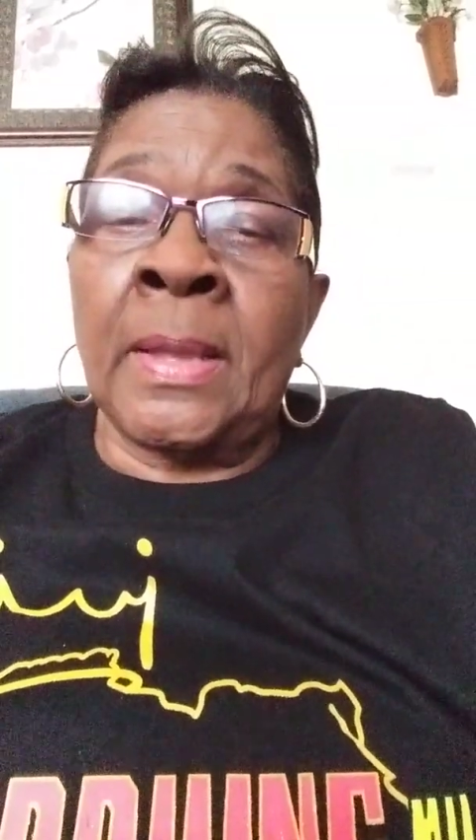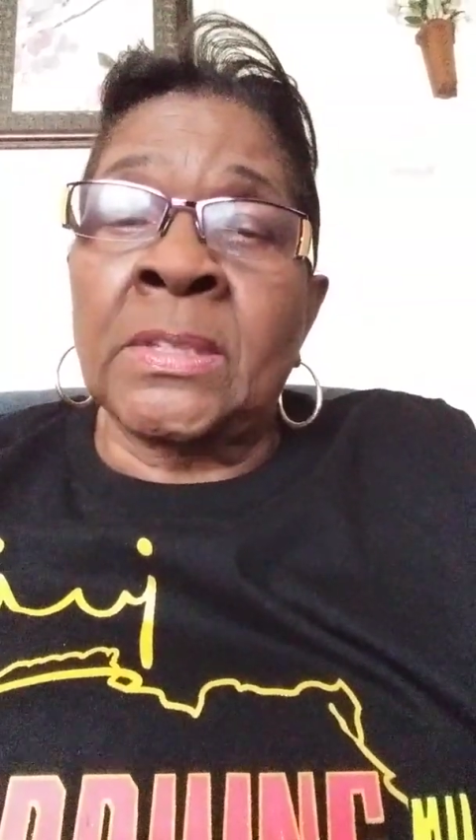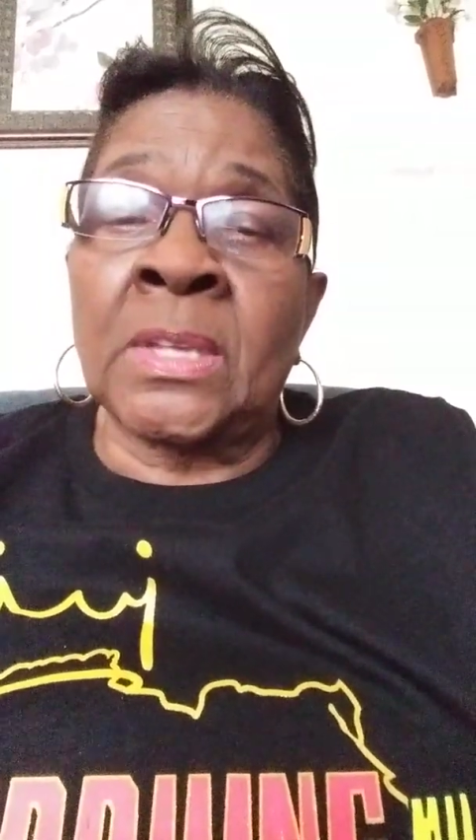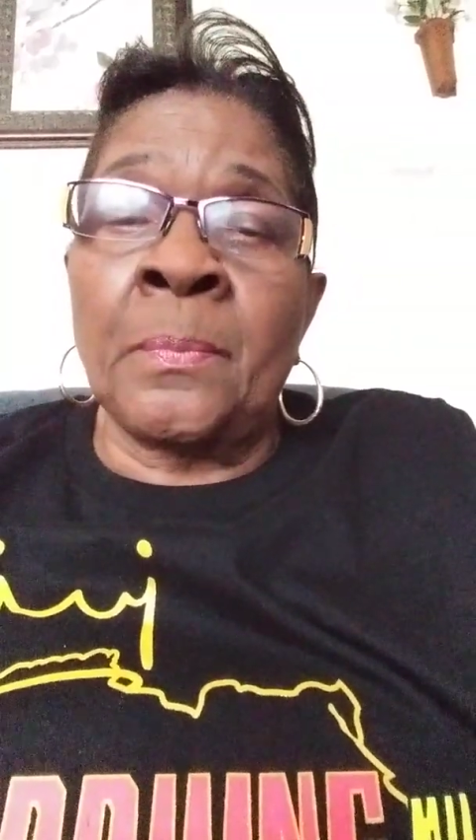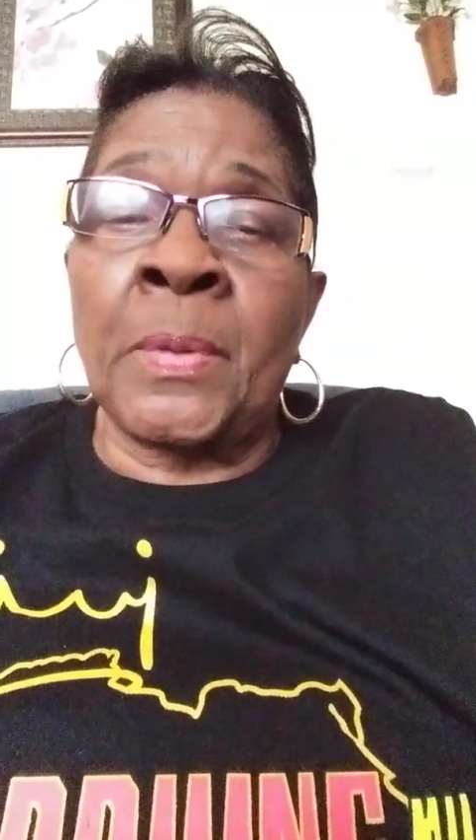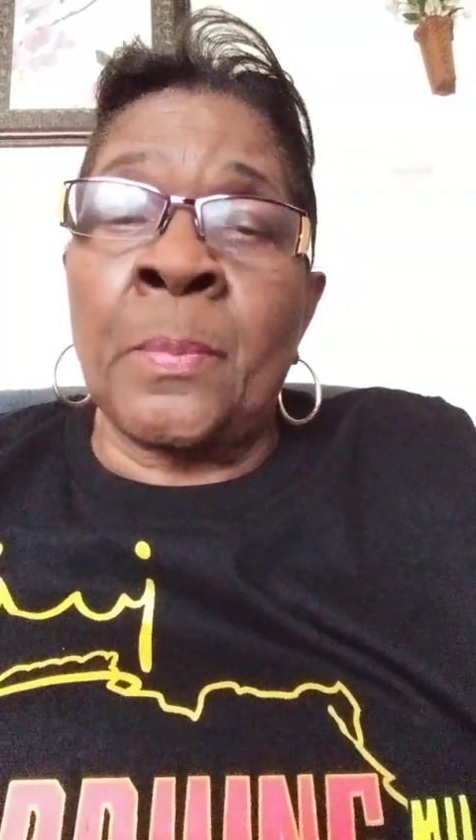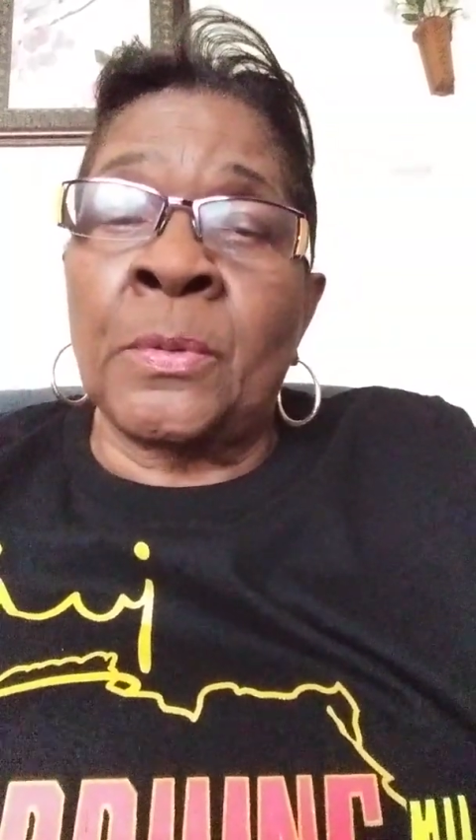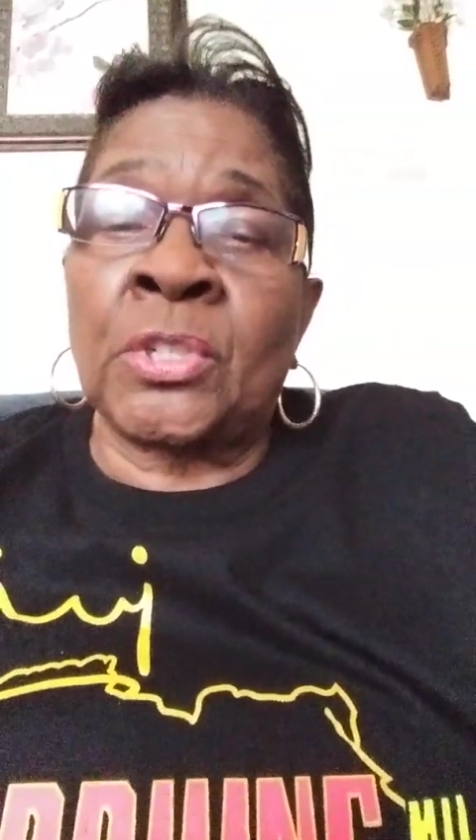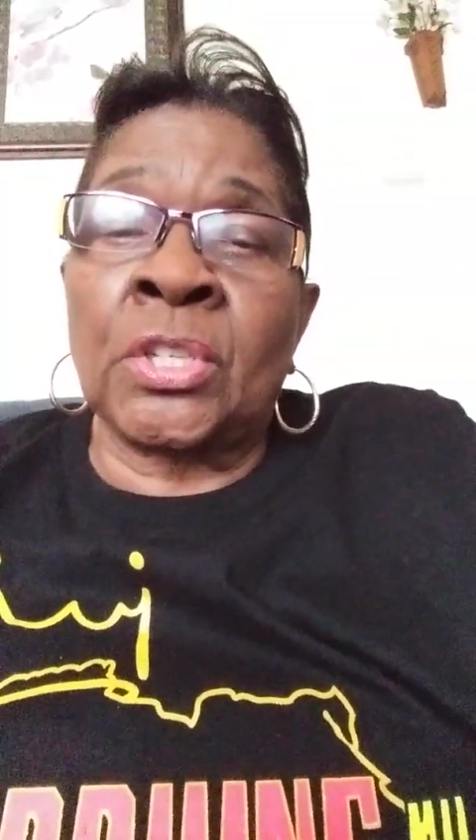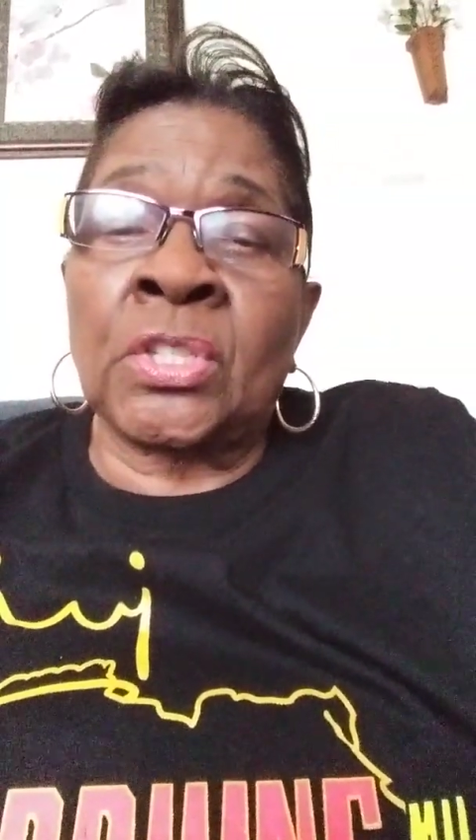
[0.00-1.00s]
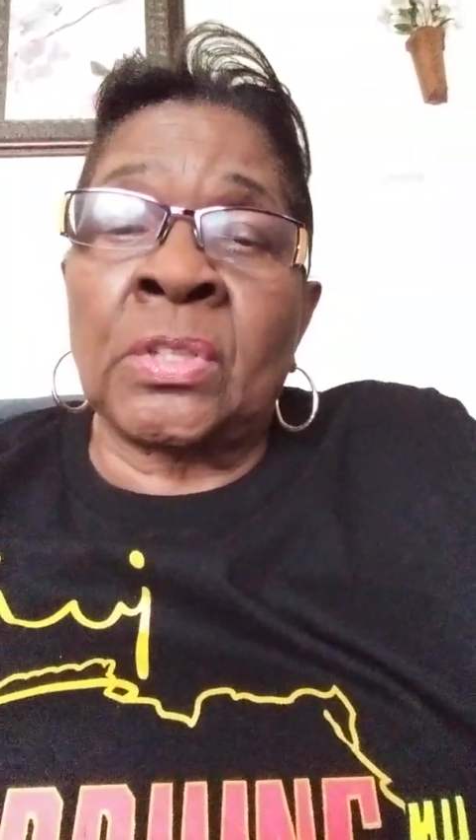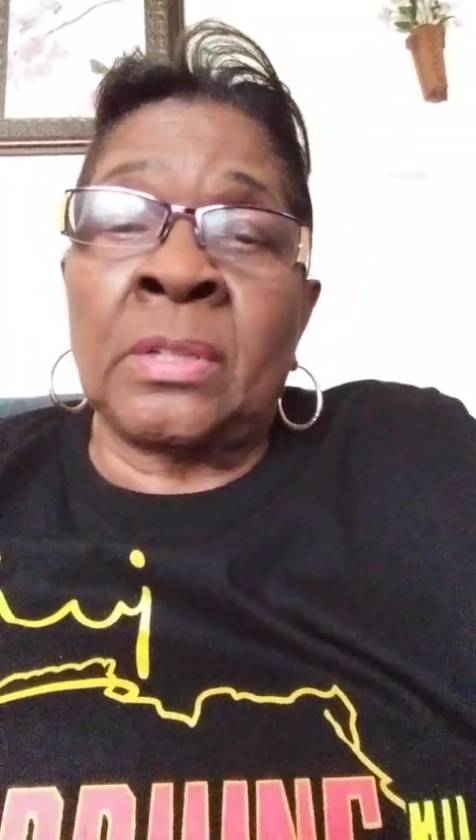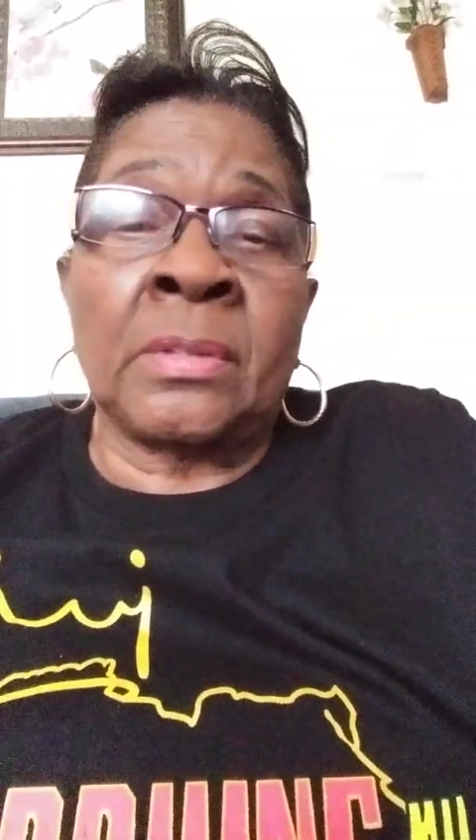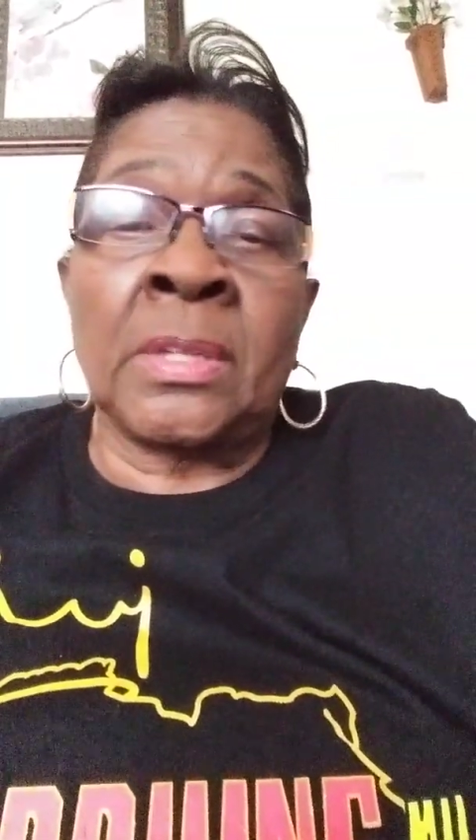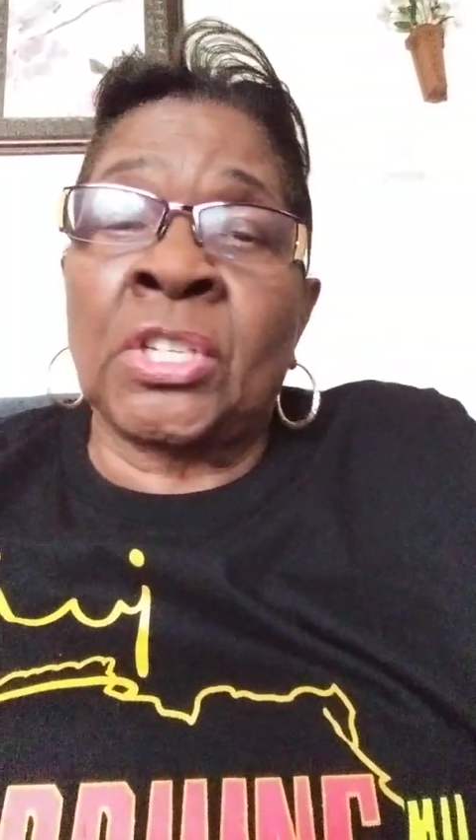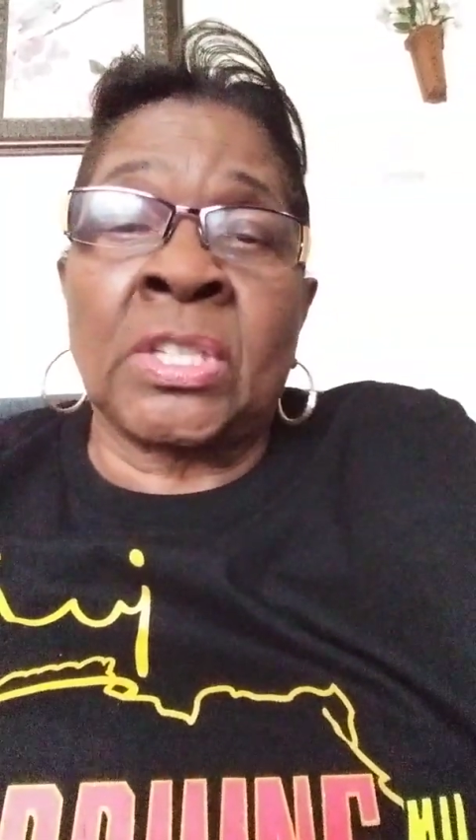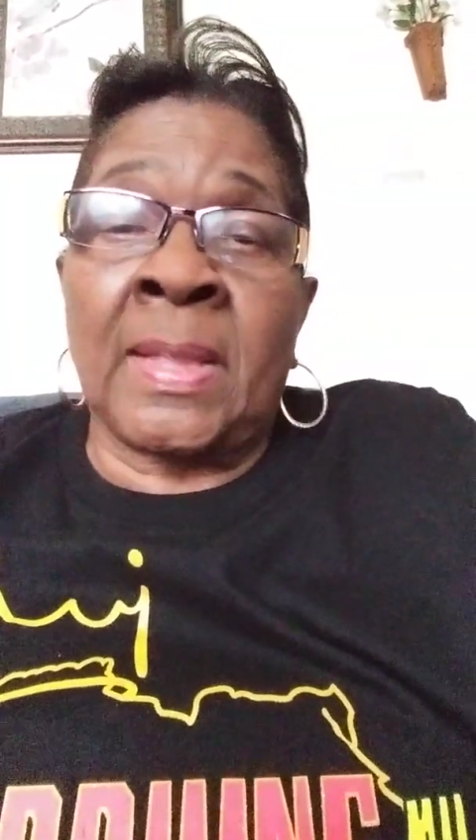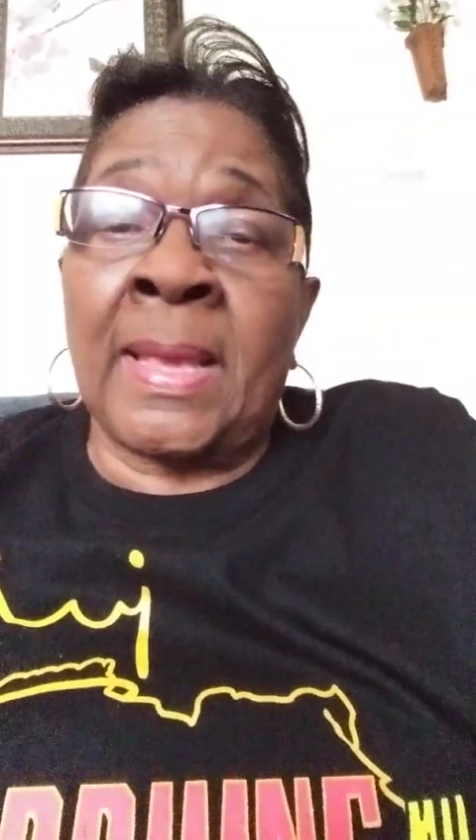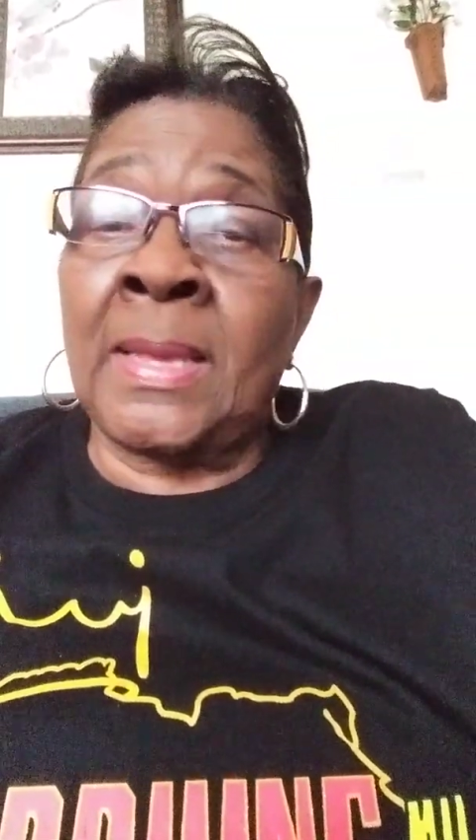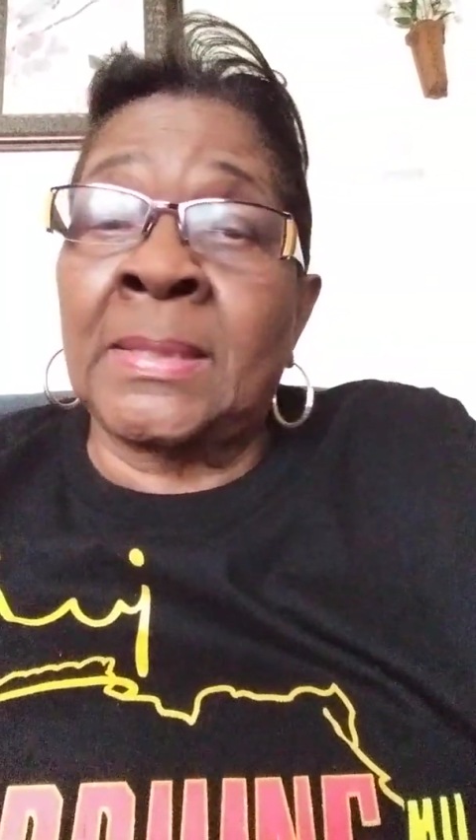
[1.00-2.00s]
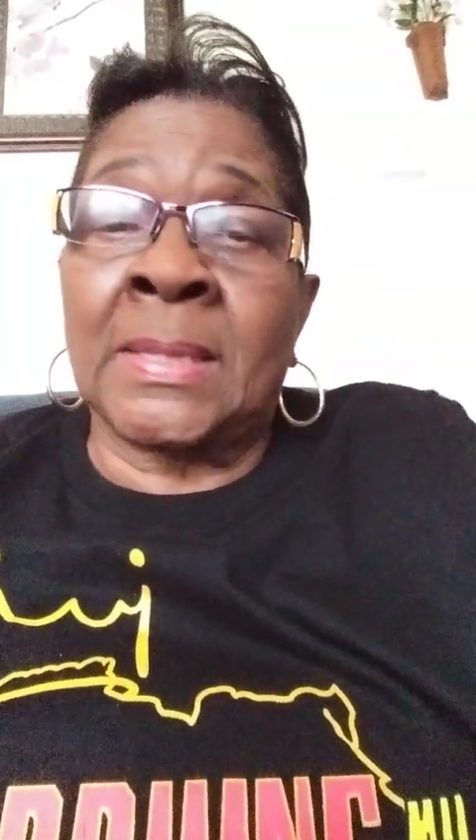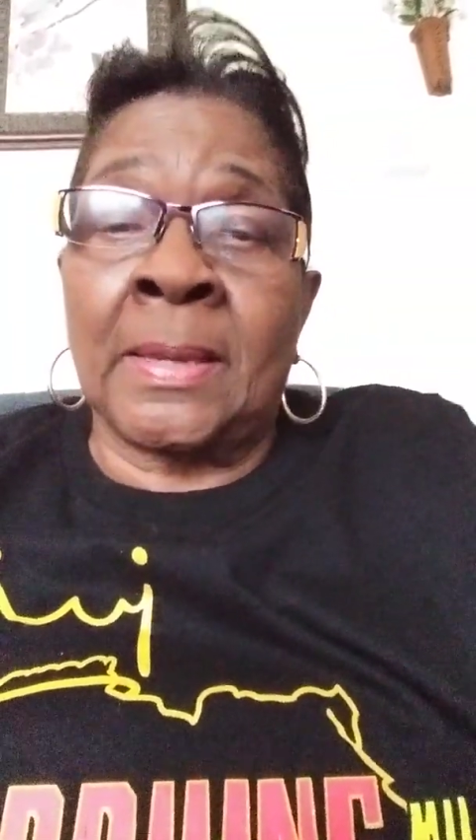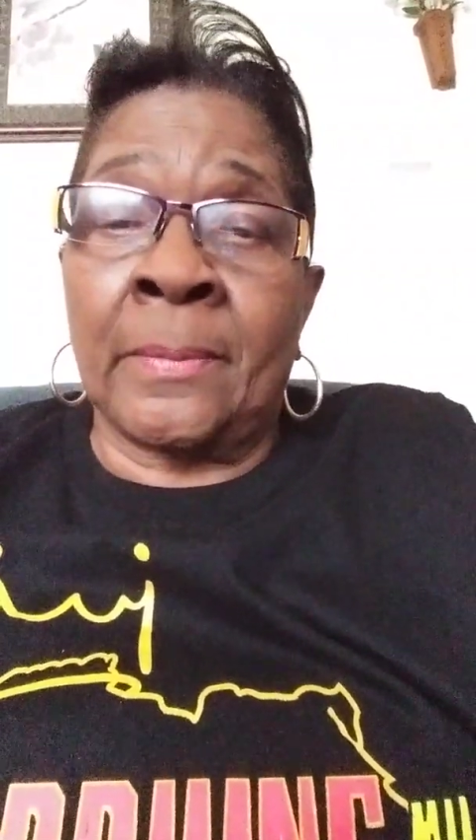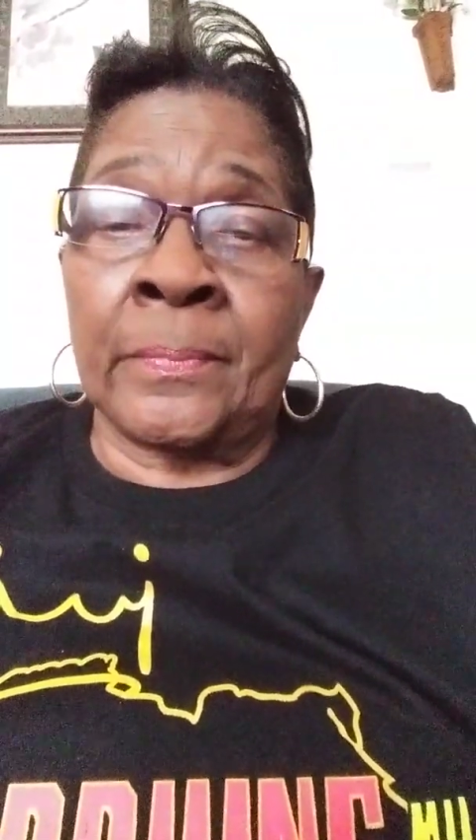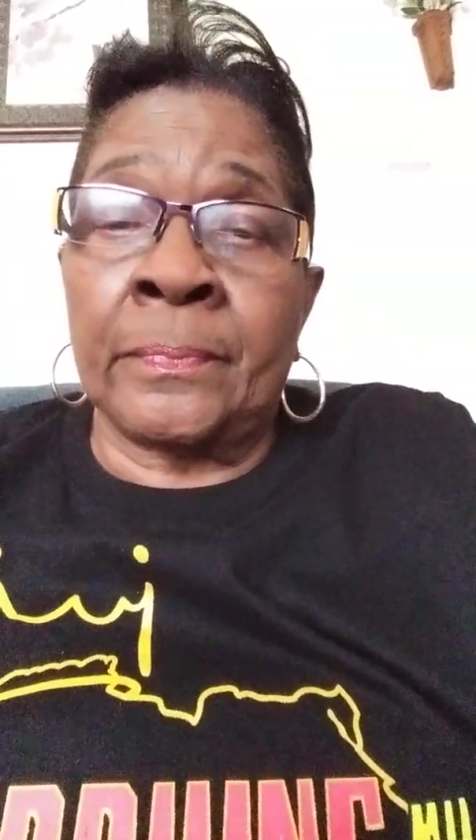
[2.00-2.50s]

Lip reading: Some people they're just lazy.